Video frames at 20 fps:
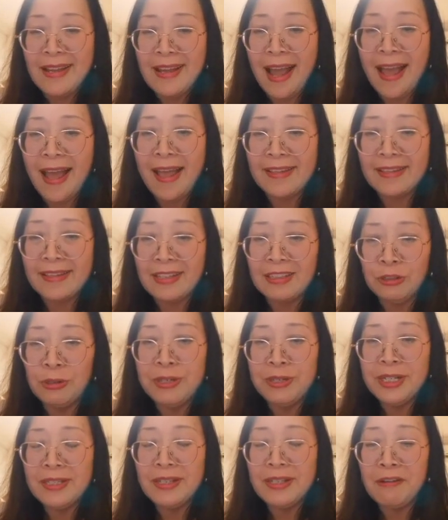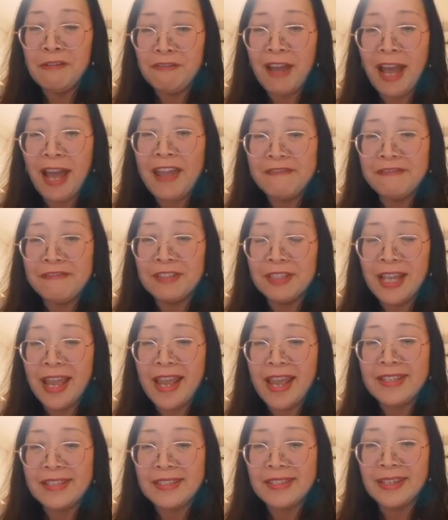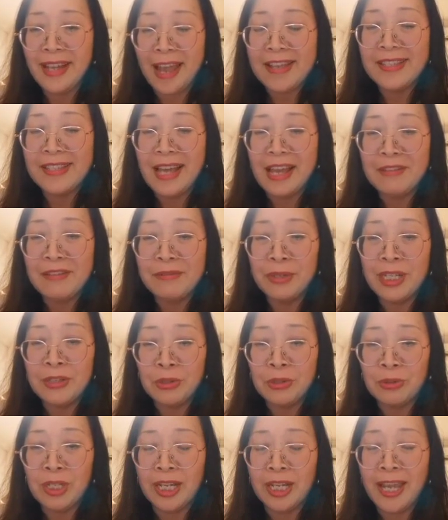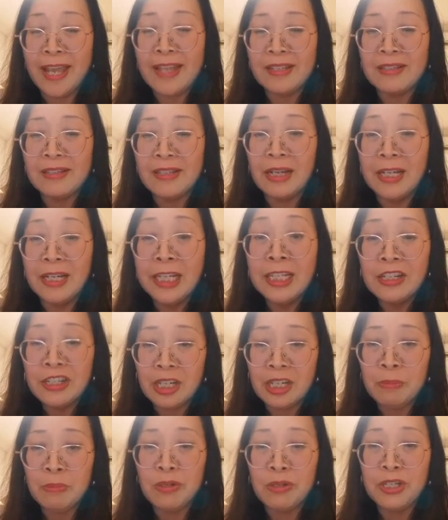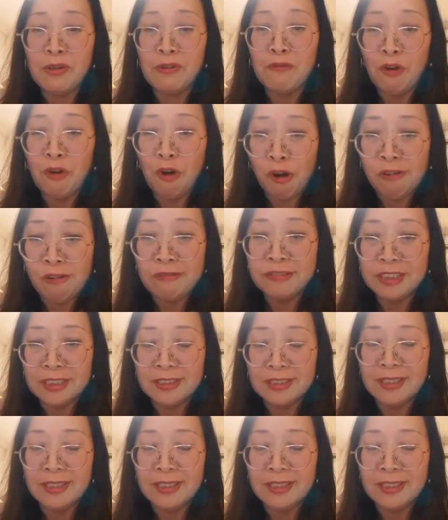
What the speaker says: And during the 5 days Kaizen, we should get the leadership involved.